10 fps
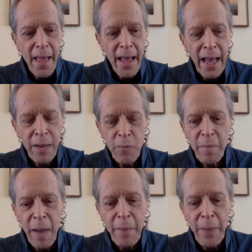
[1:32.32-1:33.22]
And when
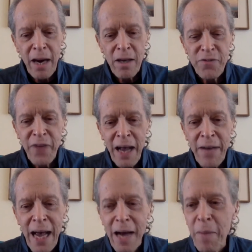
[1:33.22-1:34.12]
my parents
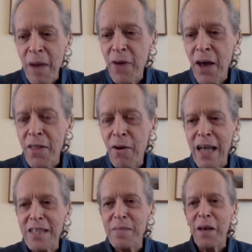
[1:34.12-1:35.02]
found out, my father
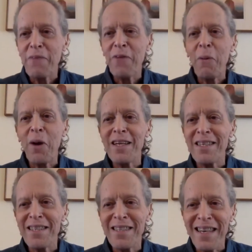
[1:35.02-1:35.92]
asked me if I
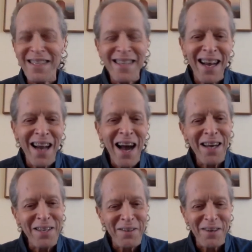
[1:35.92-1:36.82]
wanted to see a
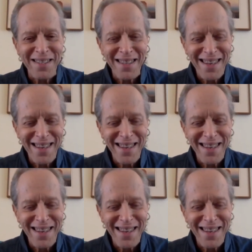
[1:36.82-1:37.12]
psychiatrist.